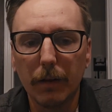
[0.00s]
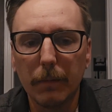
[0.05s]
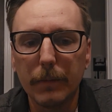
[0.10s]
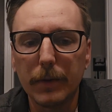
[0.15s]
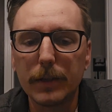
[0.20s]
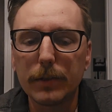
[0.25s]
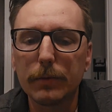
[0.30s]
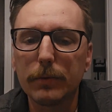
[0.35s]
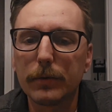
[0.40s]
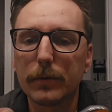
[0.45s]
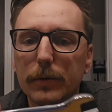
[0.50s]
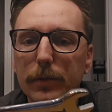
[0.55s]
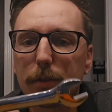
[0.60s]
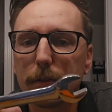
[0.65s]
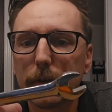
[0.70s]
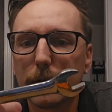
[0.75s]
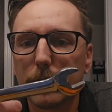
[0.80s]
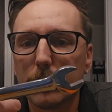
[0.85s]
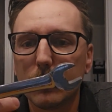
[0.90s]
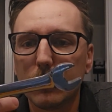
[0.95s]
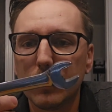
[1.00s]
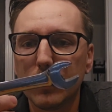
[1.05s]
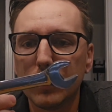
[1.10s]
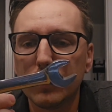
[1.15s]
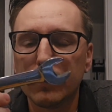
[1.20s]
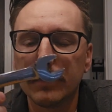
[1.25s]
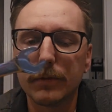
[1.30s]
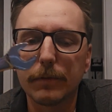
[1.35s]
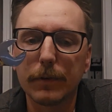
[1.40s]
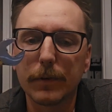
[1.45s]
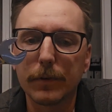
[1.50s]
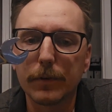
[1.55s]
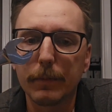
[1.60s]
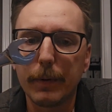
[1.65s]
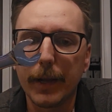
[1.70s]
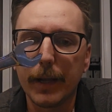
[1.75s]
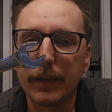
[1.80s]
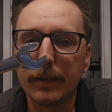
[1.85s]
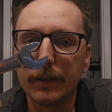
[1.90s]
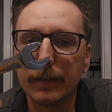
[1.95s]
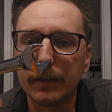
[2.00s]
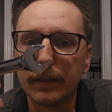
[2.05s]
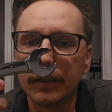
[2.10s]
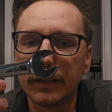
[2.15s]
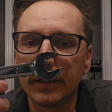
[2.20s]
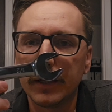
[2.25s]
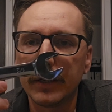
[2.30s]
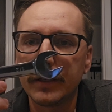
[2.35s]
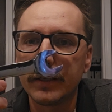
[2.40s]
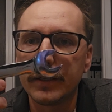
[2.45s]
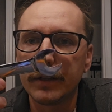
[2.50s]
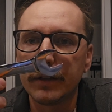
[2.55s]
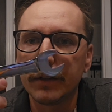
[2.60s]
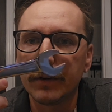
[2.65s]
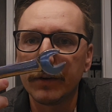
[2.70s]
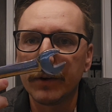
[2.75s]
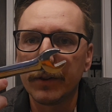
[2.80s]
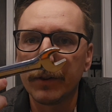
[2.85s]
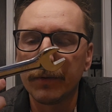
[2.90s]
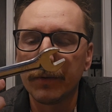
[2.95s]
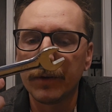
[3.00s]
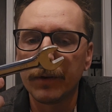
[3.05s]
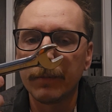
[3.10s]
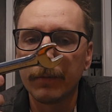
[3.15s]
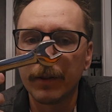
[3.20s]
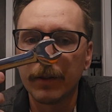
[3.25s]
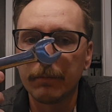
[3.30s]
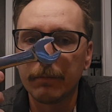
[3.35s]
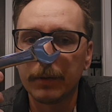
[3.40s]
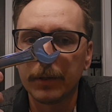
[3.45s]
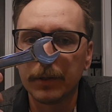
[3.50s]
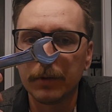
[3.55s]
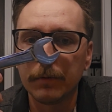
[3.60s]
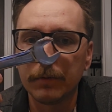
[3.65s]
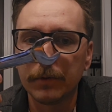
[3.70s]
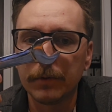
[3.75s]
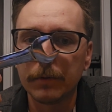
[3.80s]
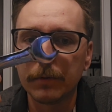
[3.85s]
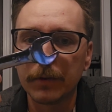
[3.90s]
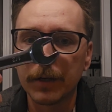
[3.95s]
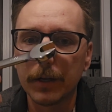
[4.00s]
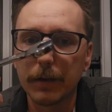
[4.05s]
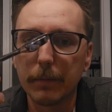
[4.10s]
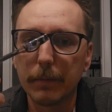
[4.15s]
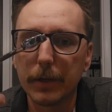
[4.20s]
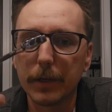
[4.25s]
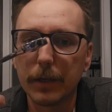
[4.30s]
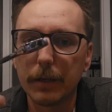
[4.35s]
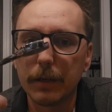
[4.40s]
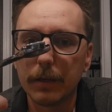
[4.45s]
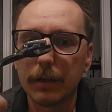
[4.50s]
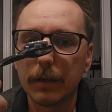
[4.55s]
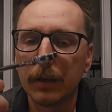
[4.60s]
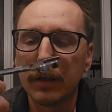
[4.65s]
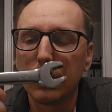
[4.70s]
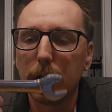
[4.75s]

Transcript: This was first patented in 1933 by the Plum Tool Company.